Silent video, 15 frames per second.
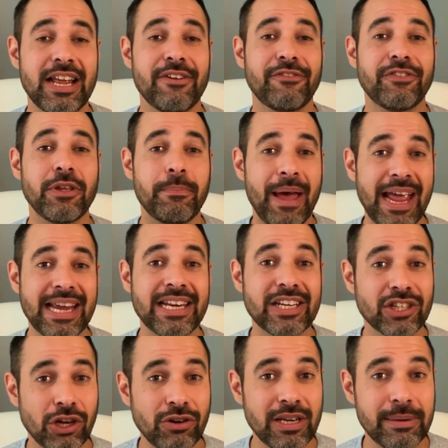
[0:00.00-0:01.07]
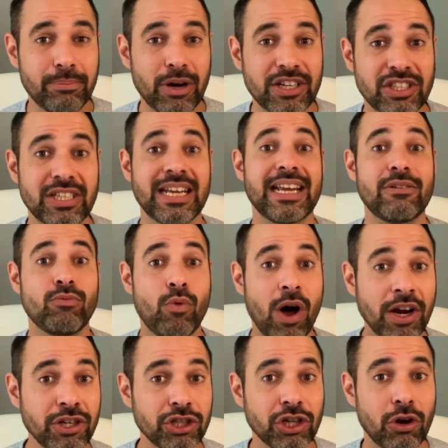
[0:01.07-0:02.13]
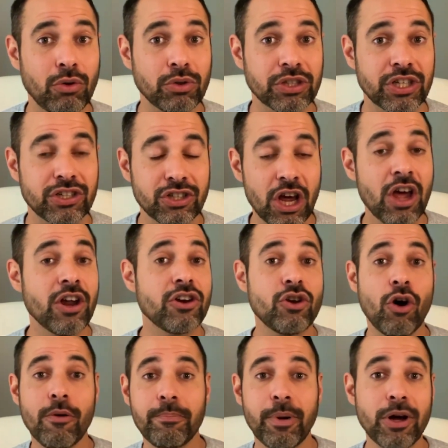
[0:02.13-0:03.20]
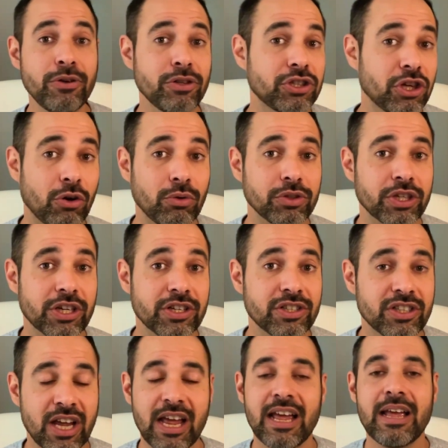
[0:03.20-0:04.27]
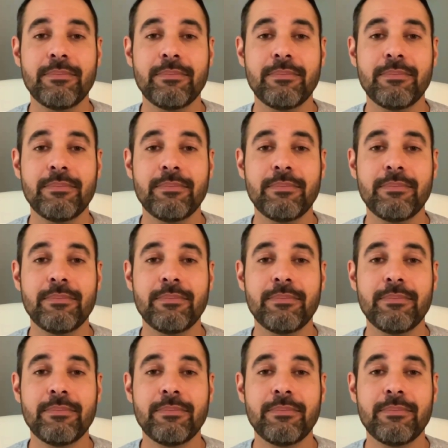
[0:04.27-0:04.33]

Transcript: if the pain is only present in one shoulders, not both shoulders,